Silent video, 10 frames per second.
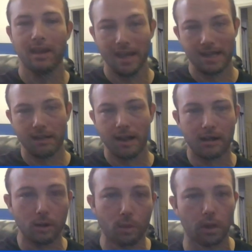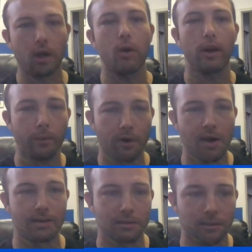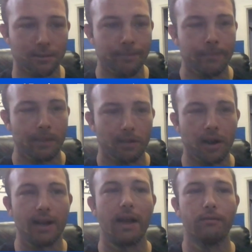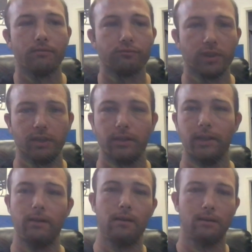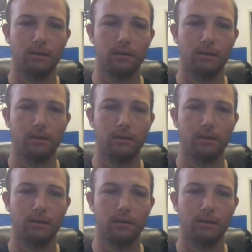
And they're not going to want to go anywhere else. Right. I really